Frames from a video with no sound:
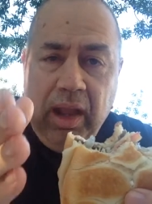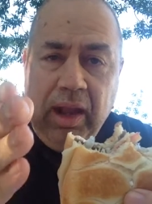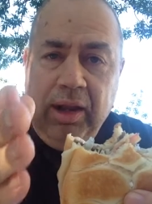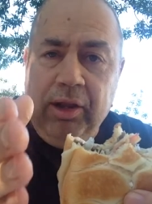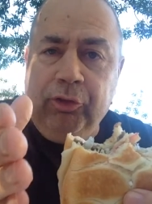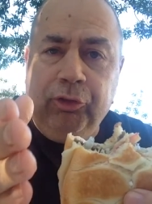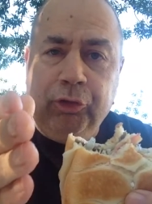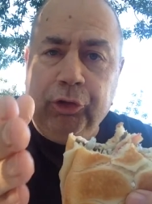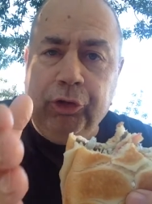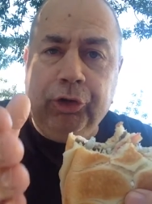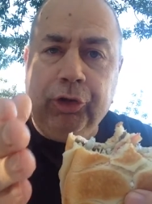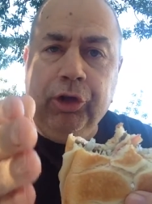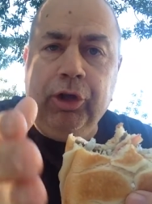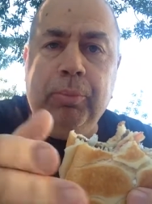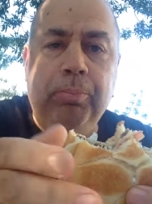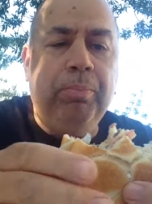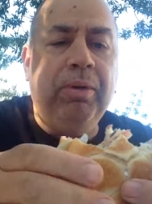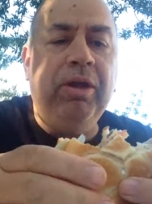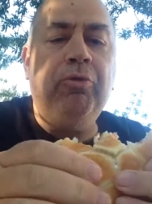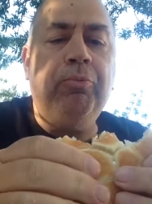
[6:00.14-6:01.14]
It's a
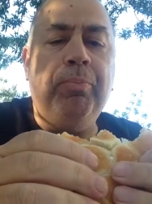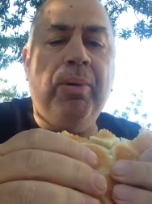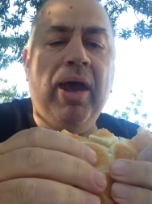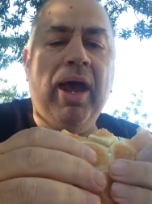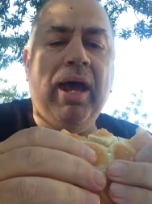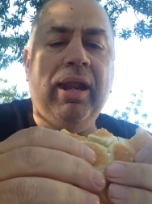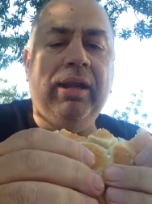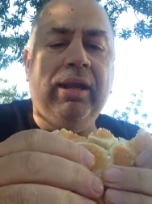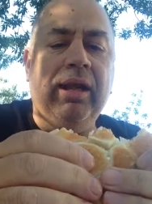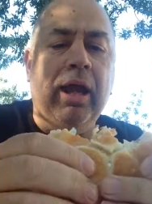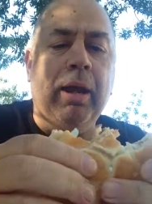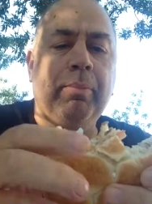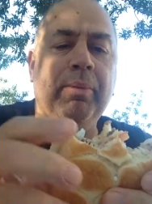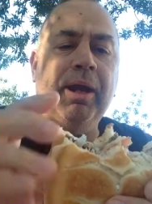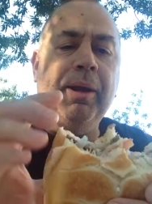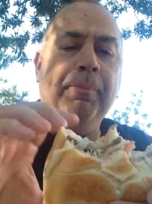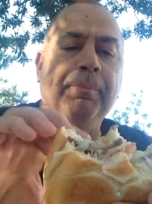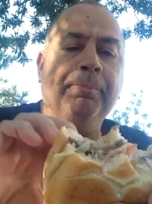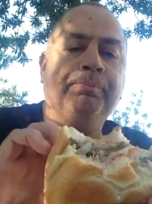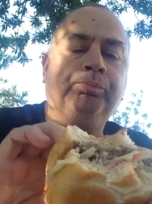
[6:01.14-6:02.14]
good beef patty. I
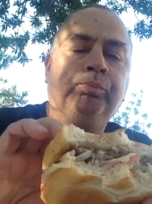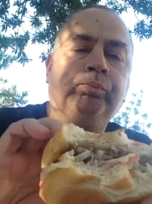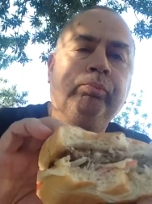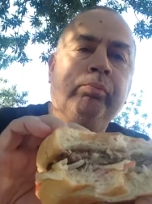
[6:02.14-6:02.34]
mean,